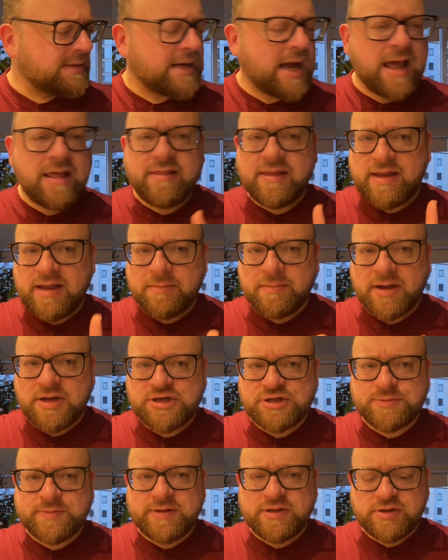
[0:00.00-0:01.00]
I think it might
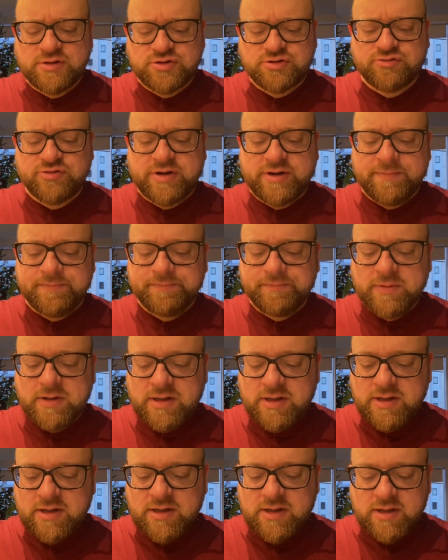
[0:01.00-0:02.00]
just be those three.
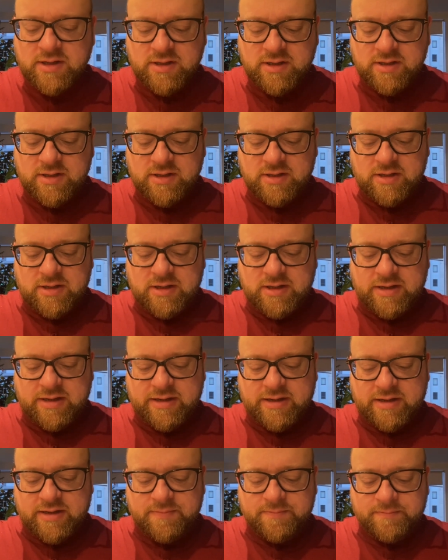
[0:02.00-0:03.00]

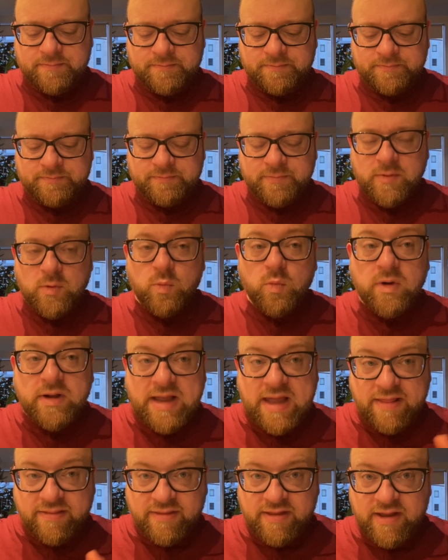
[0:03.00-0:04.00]
Um, we'll
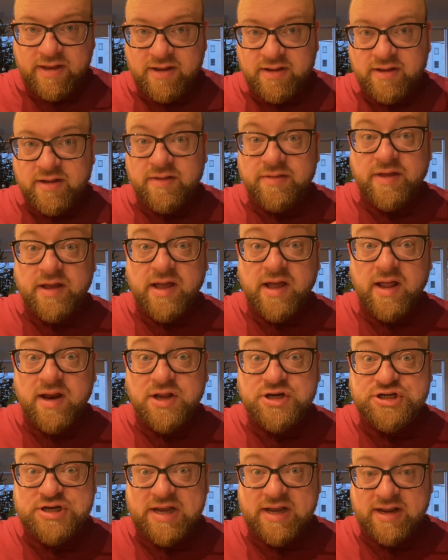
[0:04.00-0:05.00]
get the uh, the colour
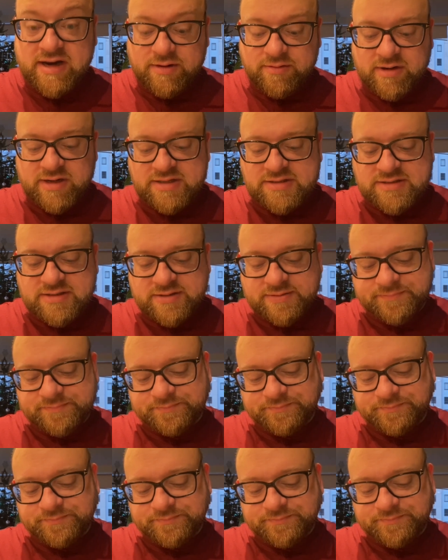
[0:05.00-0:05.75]
check out later.